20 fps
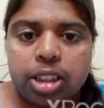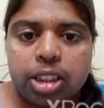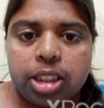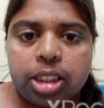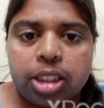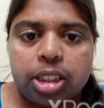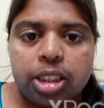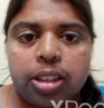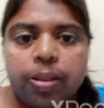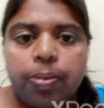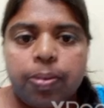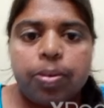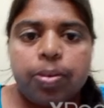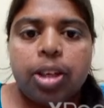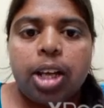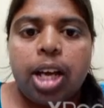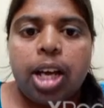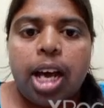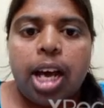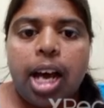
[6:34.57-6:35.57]

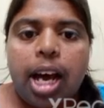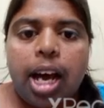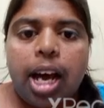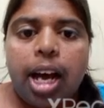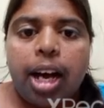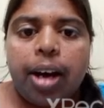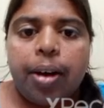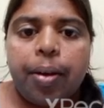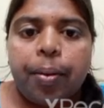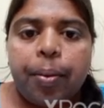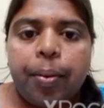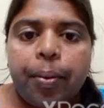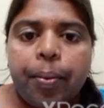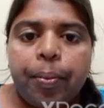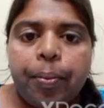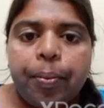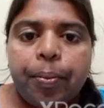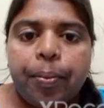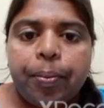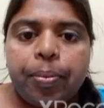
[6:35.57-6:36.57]
um,
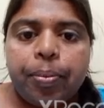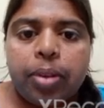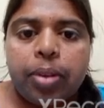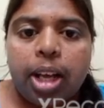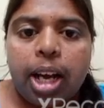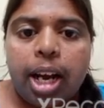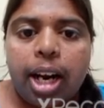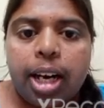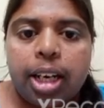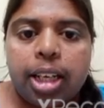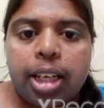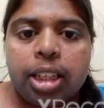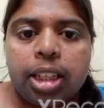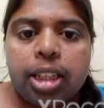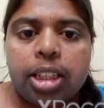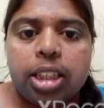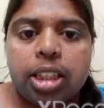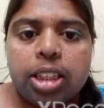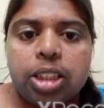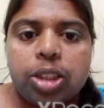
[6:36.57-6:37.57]
and does not
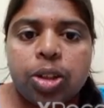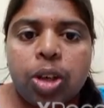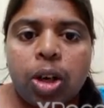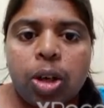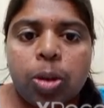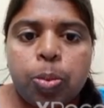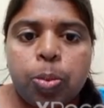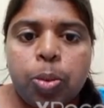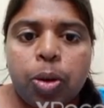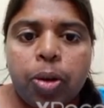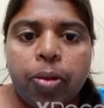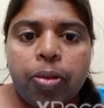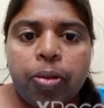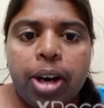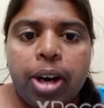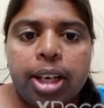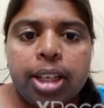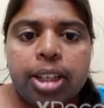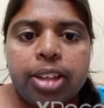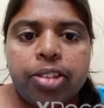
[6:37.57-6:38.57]
provide
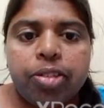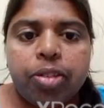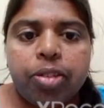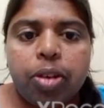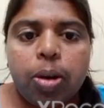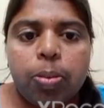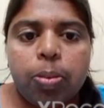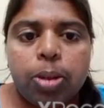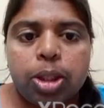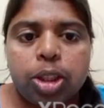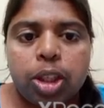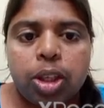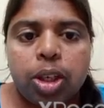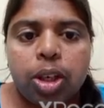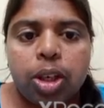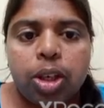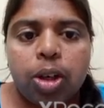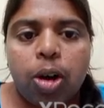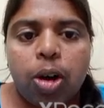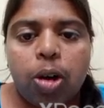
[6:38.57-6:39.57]
information on how the
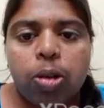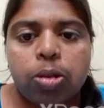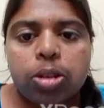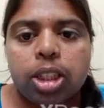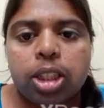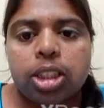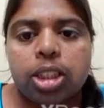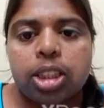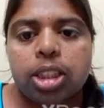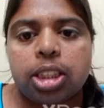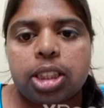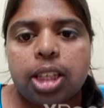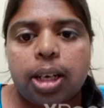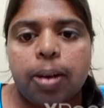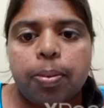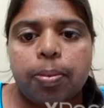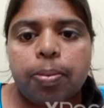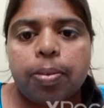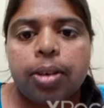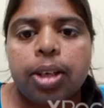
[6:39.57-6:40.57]
system can be
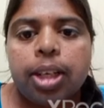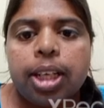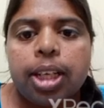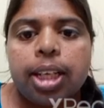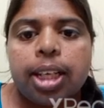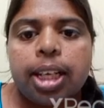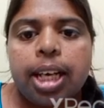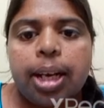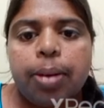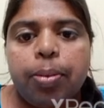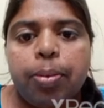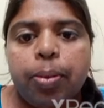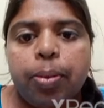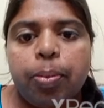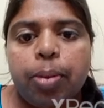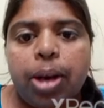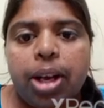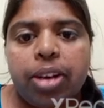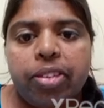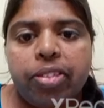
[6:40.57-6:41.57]

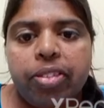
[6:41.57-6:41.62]
manufactured.